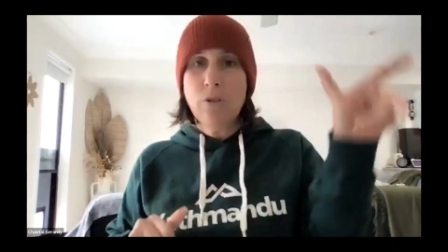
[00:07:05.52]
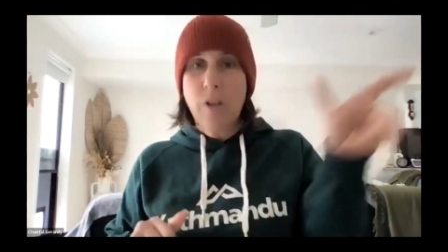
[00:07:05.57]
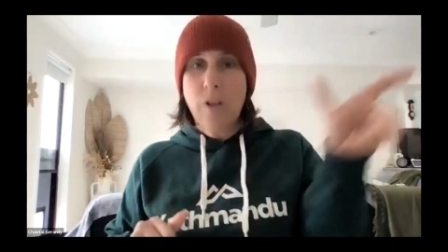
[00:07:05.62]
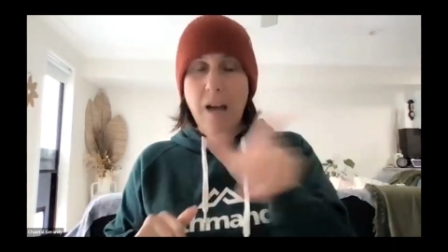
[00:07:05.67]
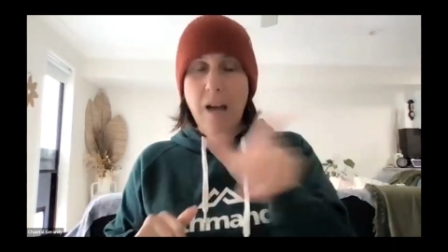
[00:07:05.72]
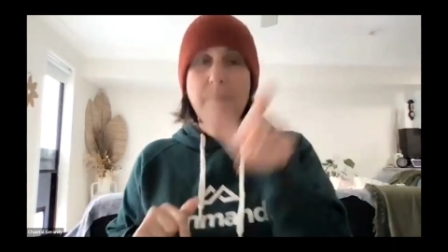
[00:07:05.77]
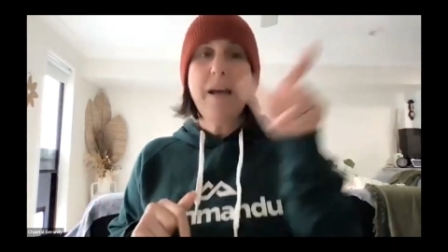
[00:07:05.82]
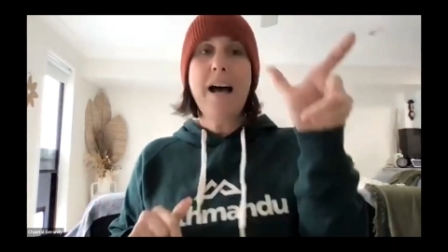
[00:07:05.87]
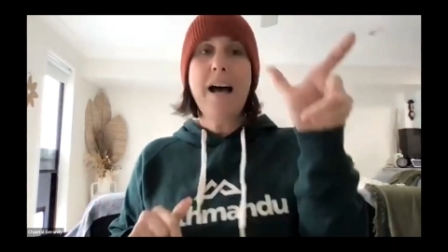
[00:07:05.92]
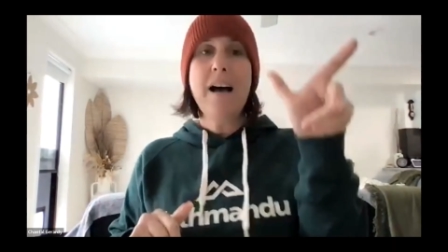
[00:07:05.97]

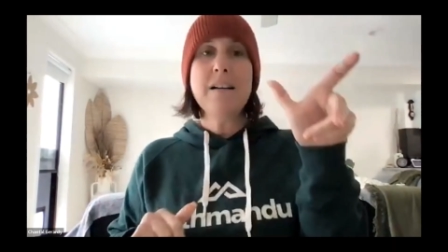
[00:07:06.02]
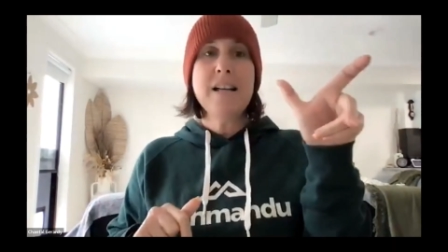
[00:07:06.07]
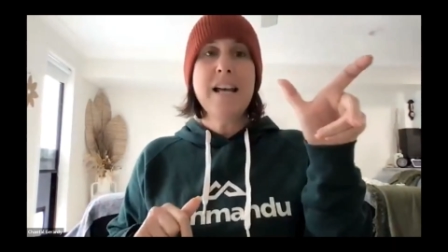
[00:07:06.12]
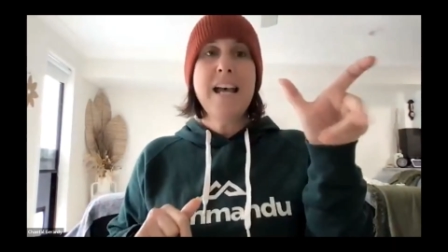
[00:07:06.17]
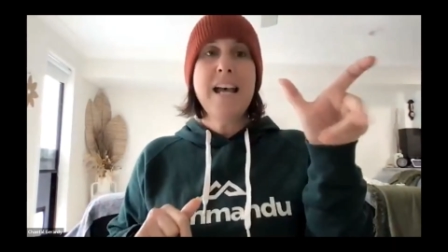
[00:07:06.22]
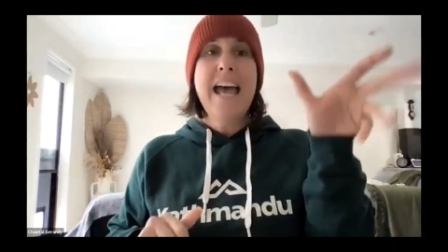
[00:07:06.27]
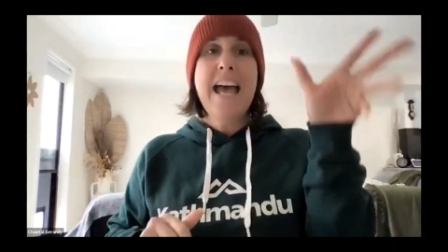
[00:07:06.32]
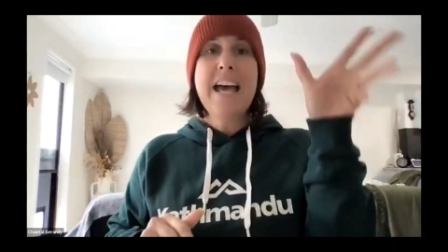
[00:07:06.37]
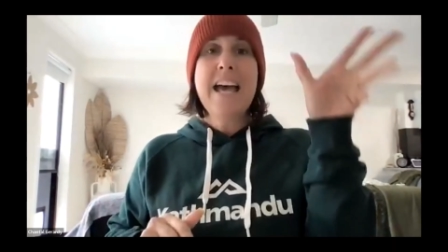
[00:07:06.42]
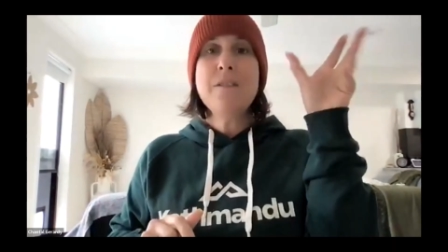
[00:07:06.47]
come out,
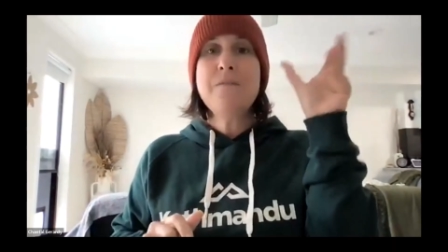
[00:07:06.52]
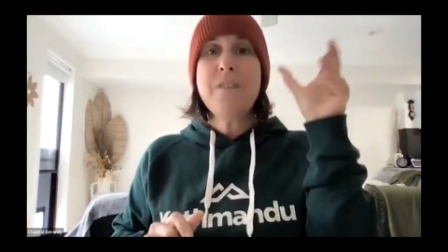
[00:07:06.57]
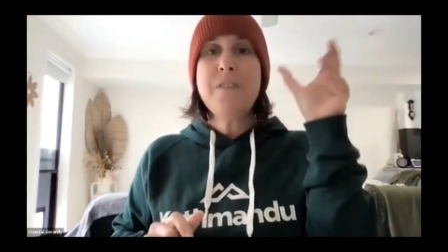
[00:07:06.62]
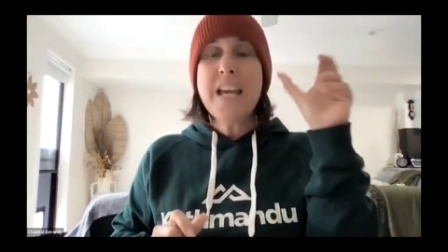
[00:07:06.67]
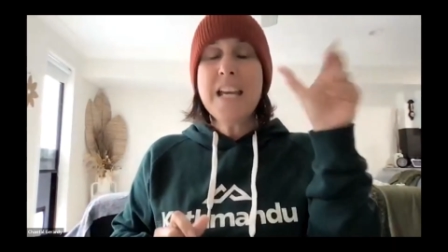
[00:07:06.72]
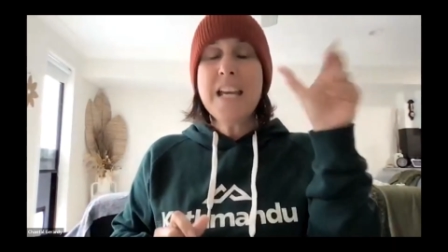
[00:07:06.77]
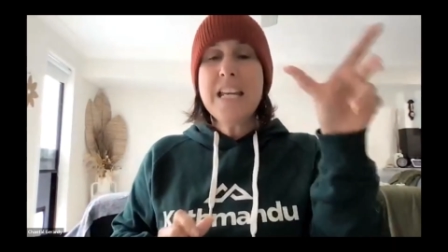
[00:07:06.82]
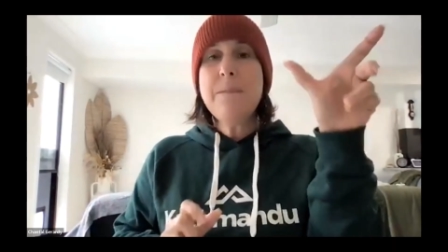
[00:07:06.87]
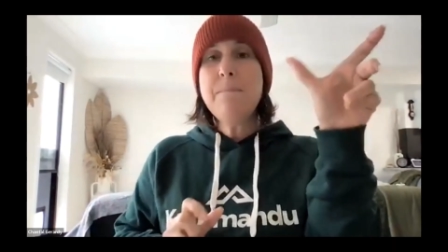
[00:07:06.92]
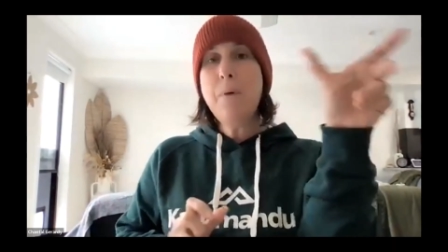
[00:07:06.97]
and if
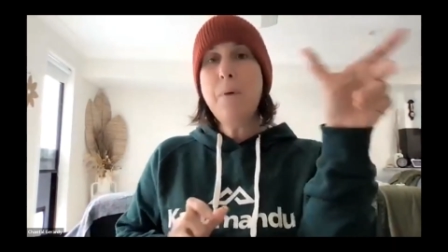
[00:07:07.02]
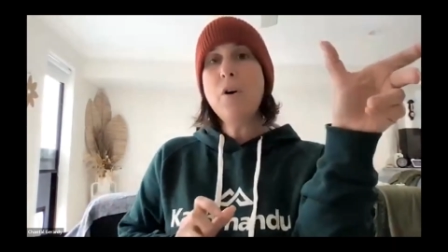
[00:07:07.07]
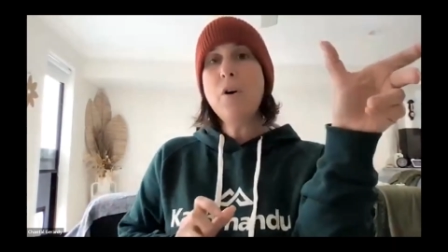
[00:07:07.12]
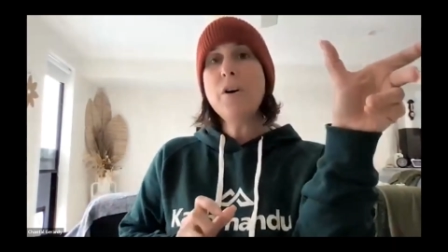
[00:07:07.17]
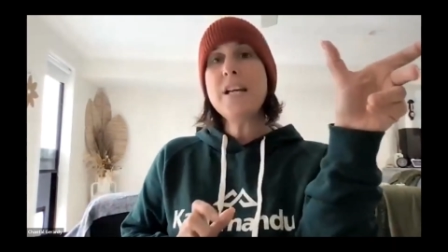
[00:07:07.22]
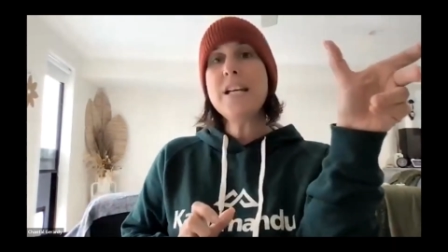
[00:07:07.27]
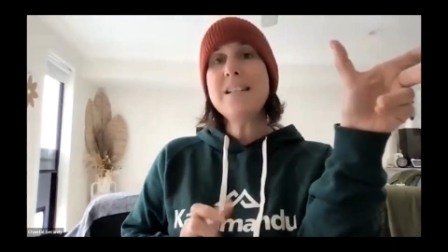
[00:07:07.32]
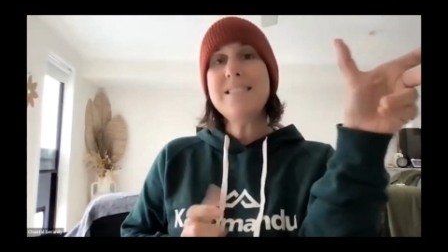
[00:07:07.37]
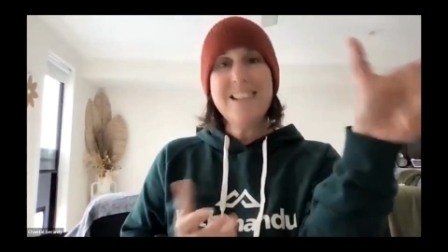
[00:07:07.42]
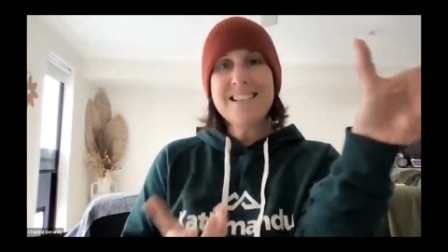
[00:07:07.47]

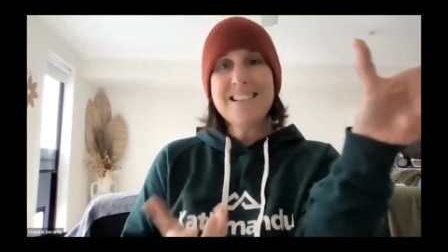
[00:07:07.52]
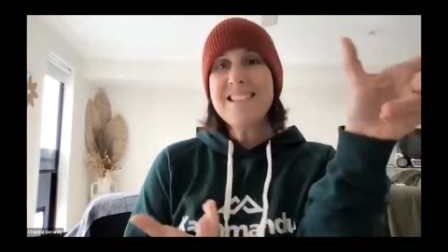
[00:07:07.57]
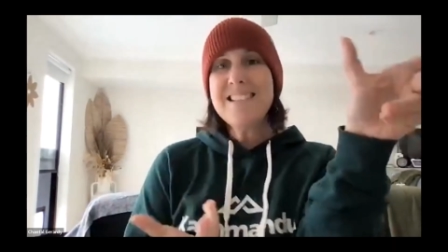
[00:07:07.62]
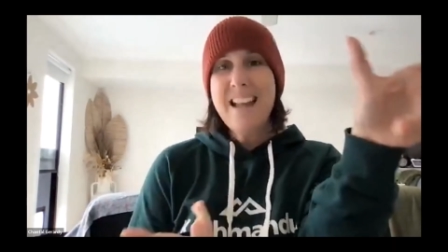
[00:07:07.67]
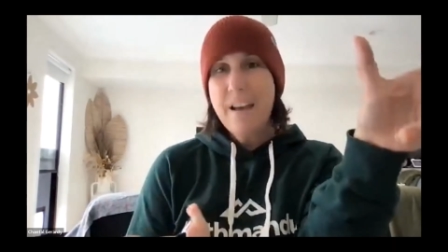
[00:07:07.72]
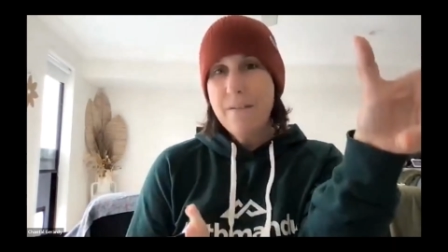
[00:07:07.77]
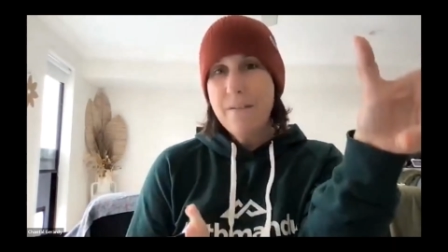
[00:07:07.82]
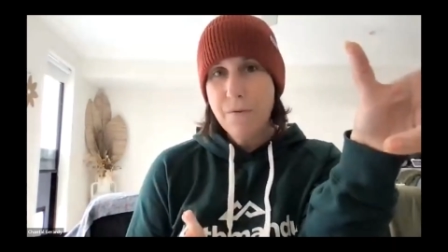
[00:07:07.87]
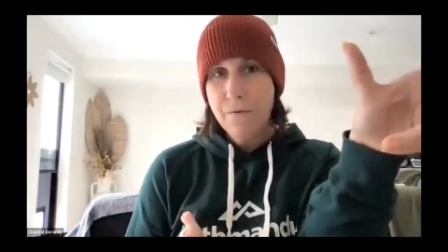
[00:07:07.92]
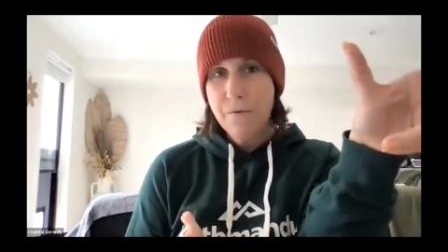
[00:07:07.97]
anybody doesn't
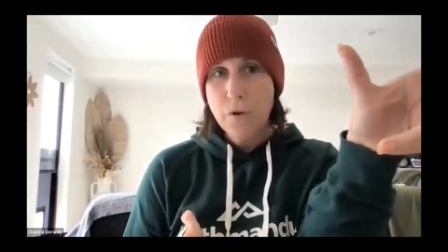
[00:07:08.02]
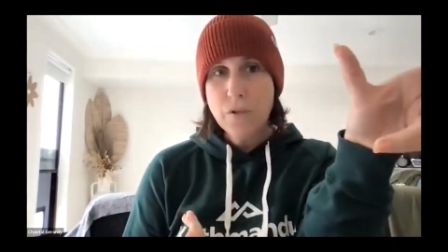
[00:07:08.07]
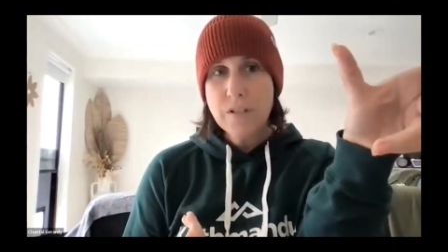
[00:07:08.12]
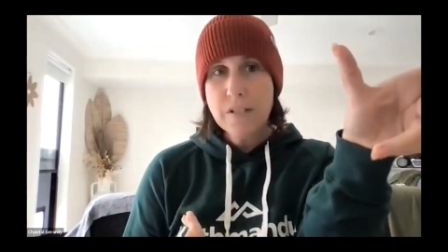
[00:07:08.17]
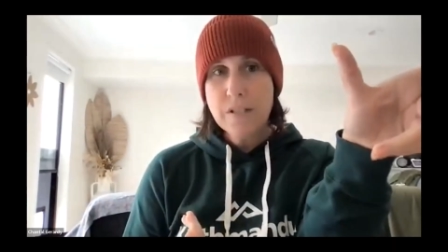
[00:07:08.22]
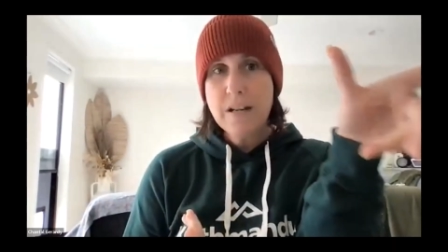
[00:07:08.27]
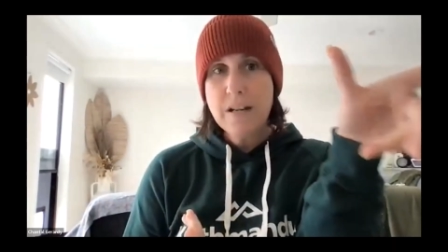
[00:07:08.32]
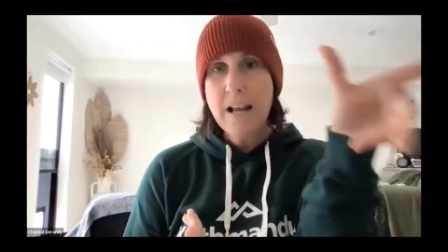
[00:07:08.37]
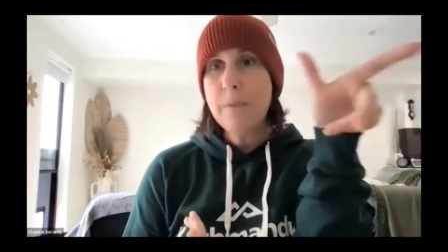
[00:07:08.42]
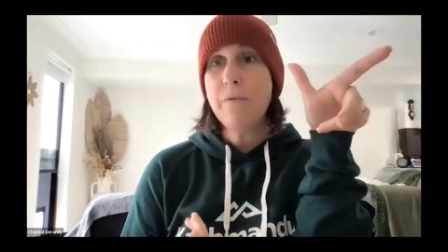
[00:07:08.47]
have the first
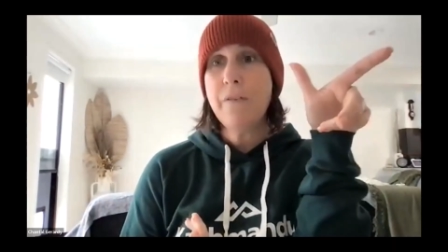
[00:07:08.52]
name,